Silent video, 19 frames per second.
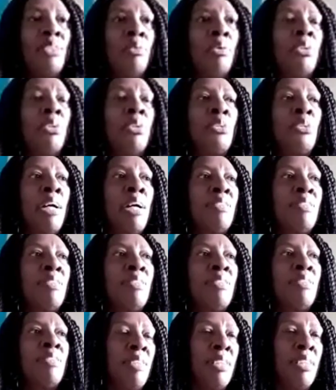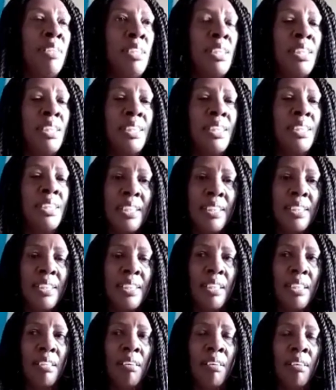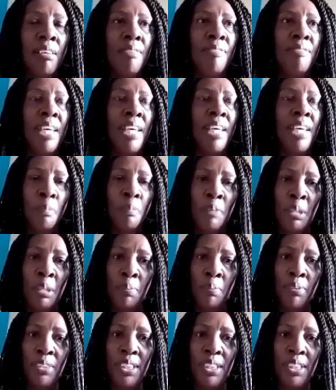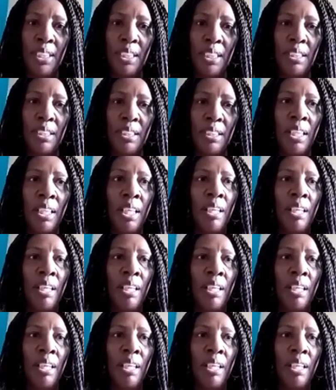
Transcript: also have to have an understanding of other people's needs.